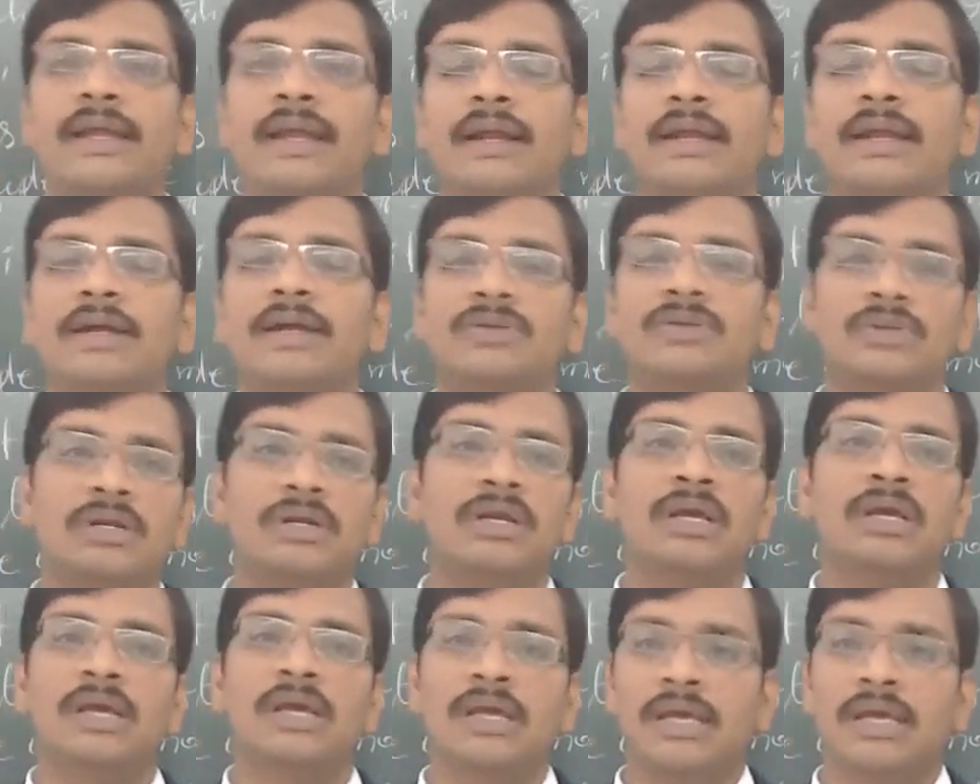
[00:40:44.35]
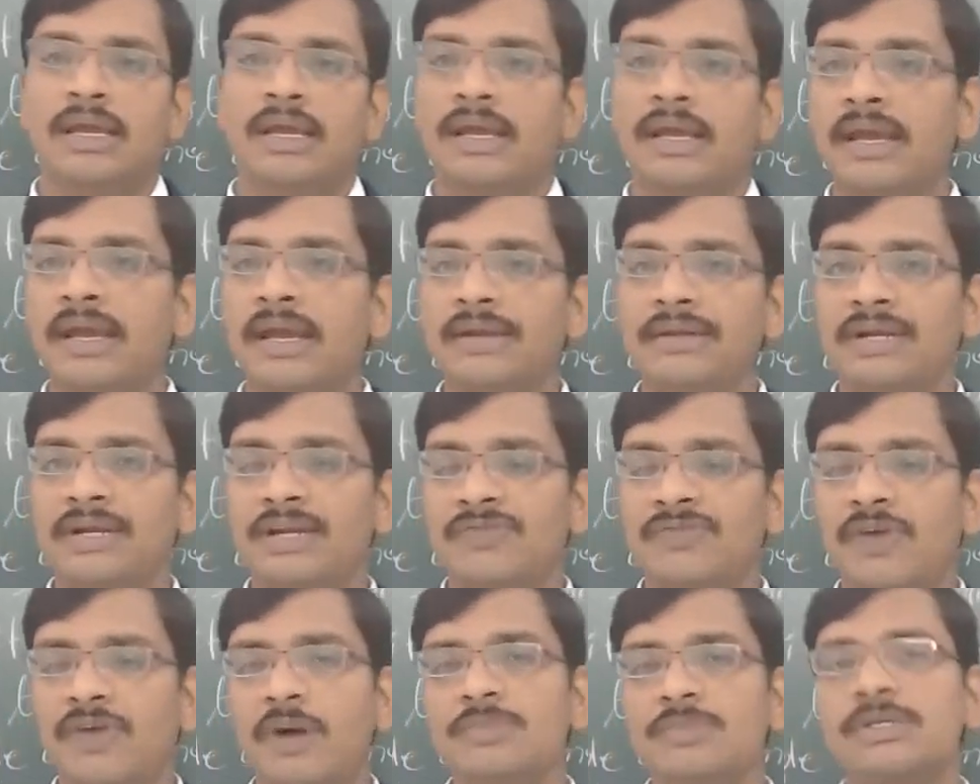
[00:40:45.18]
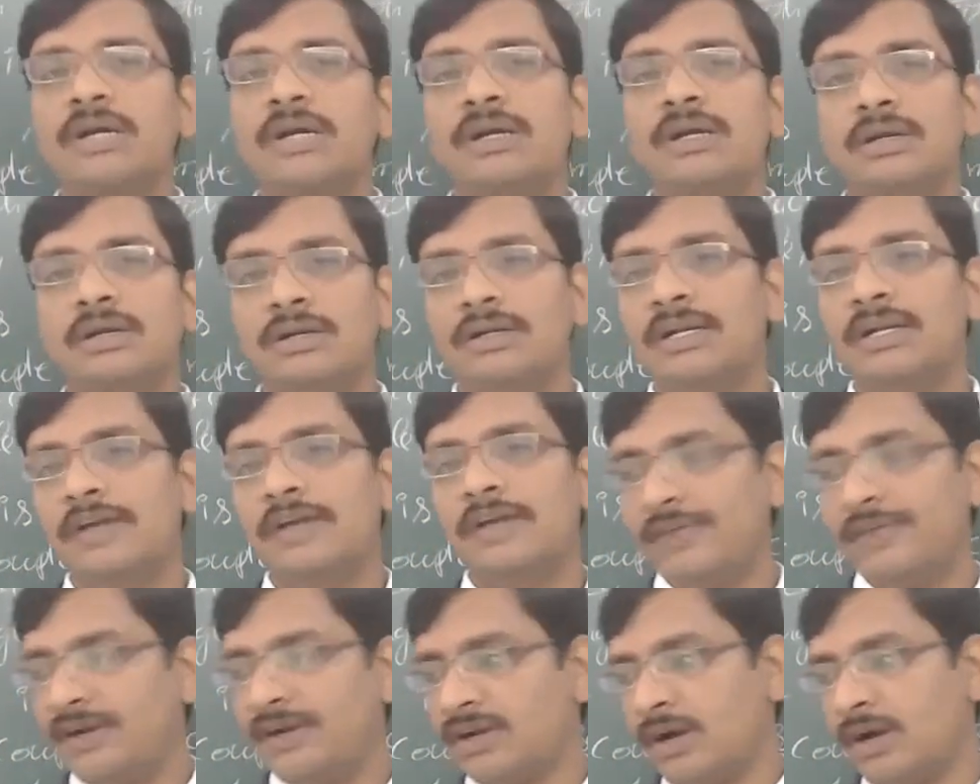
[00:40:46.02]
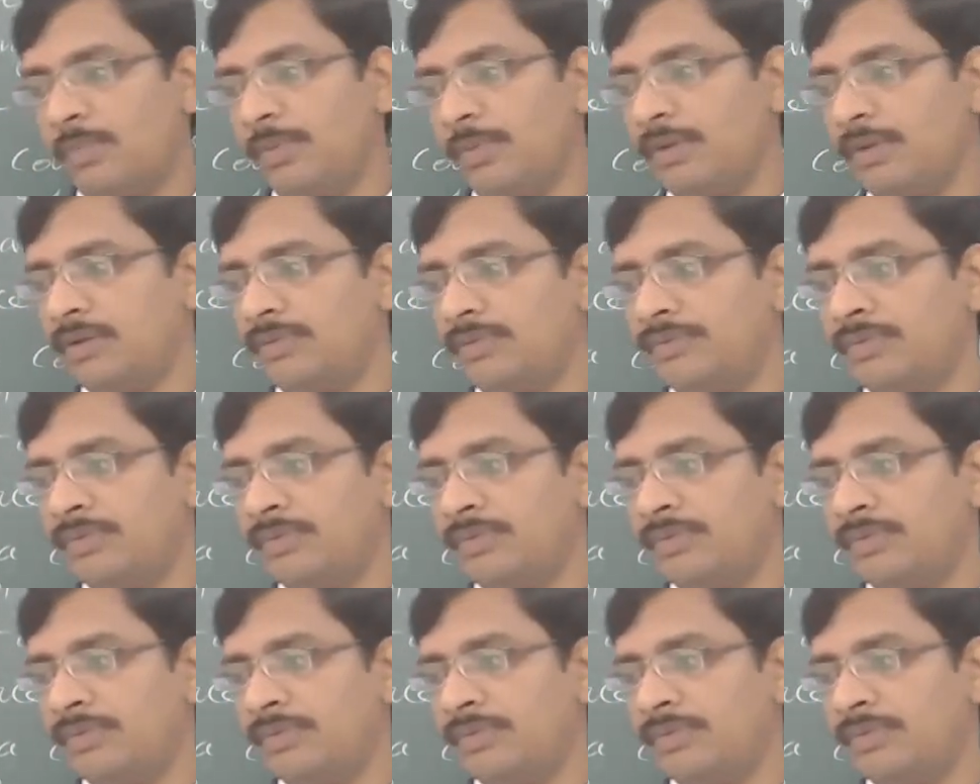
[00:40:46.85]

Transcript: and actually again it forms a different couple.